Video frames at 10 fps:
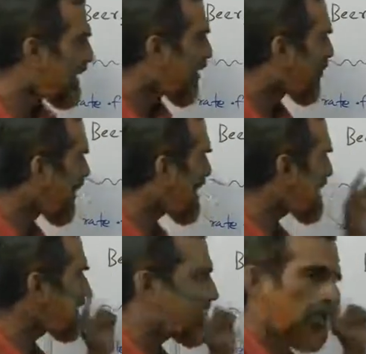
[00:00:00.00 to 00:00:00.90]
One
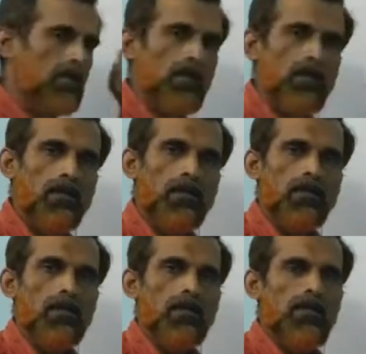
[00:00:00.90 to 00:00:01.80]
is the
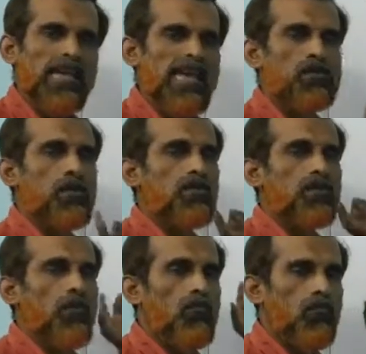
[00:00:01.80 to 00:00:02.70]
nature of
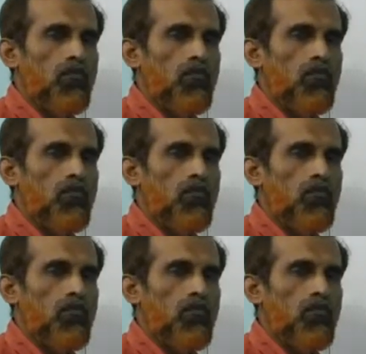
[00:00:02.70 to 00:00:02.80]
the